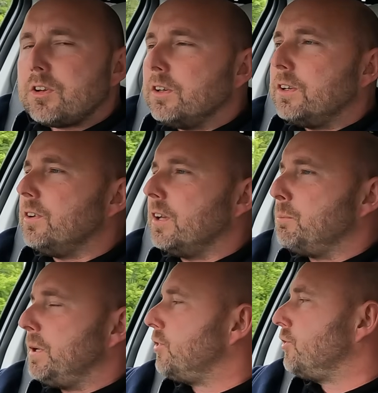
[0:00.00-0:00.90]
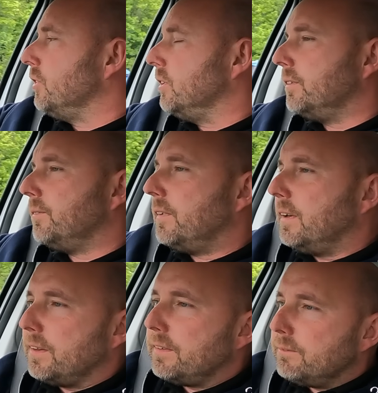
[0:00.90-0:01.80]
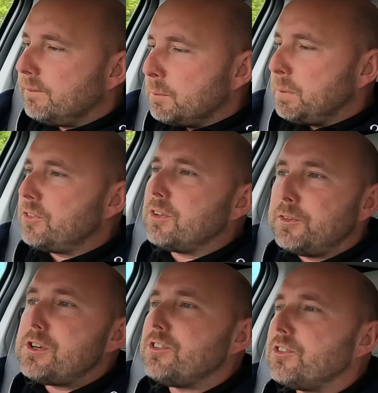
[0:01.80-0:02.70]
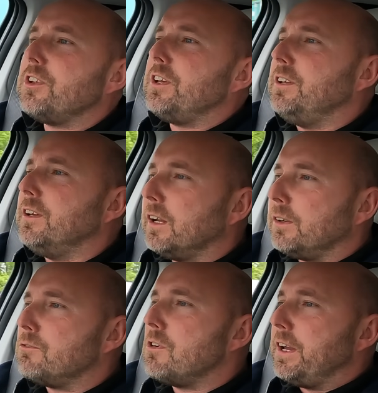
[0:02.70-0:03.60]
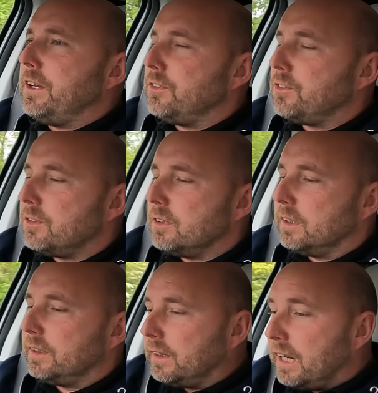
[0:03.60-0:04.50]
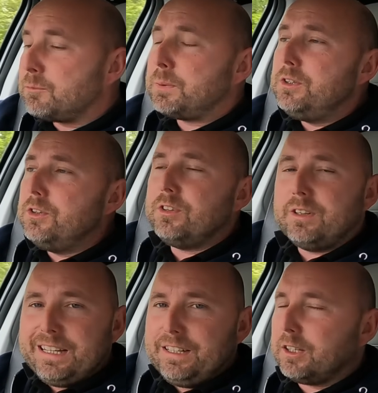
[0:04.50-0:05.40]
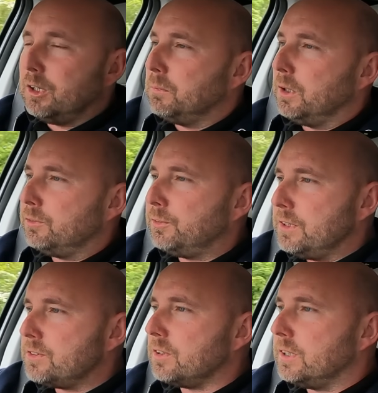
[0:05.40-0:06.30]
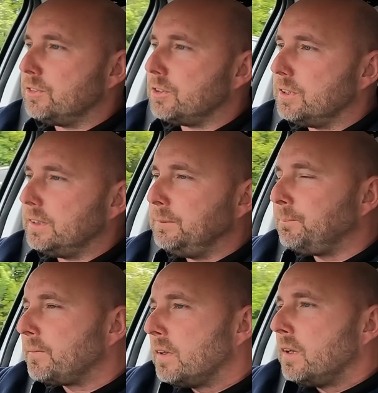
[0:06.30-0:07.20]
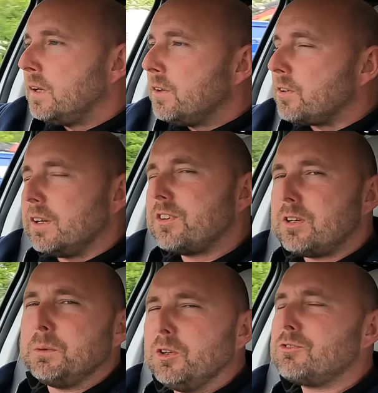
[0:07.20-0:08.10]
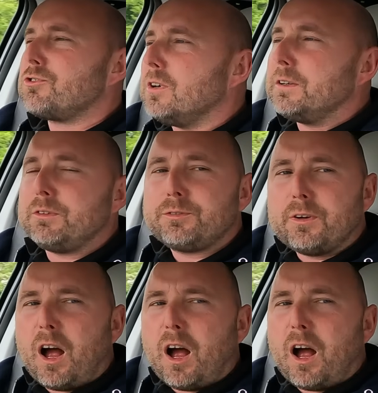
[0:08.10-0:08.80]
Hyundai the best shot at the best efficiency and range, I have been using eco mode for the entire journey. So like I said, we're not driving for